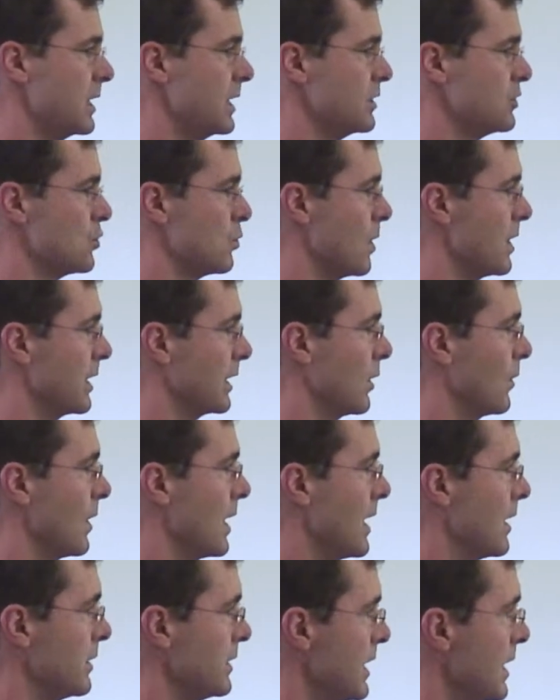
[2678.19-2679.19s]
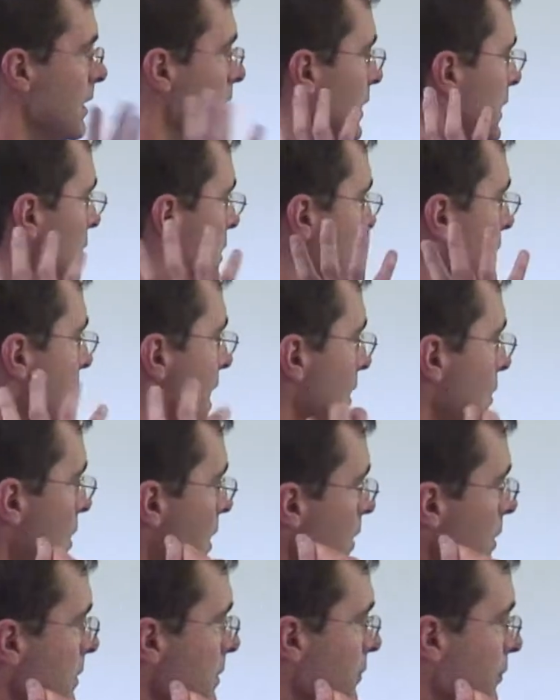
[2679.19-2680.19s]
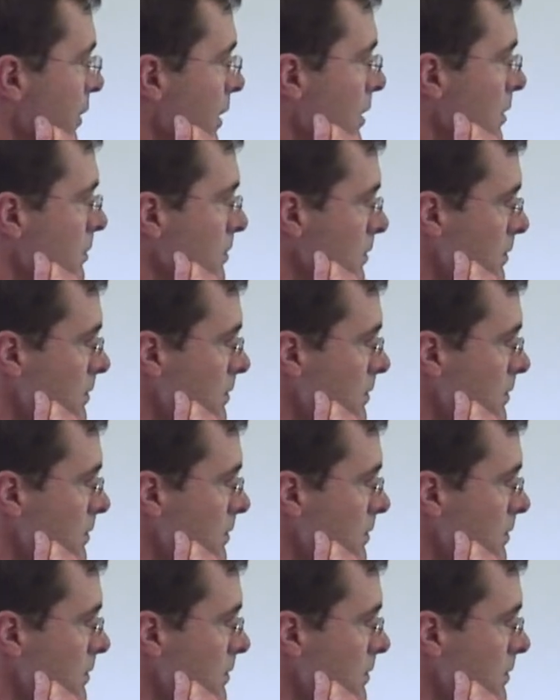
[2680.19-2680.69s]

kids running around yelling in the background of the phone?